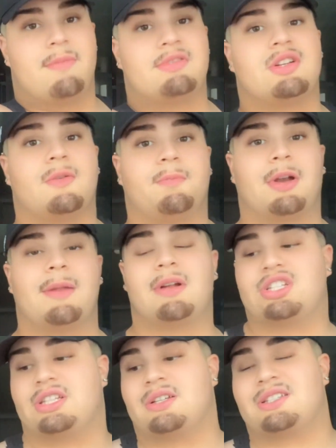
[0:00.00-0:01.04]
So pretty
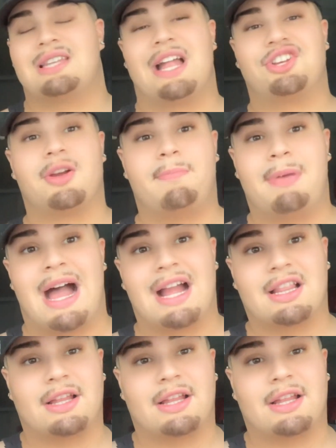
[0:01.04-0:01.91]
much they'll snatch your back,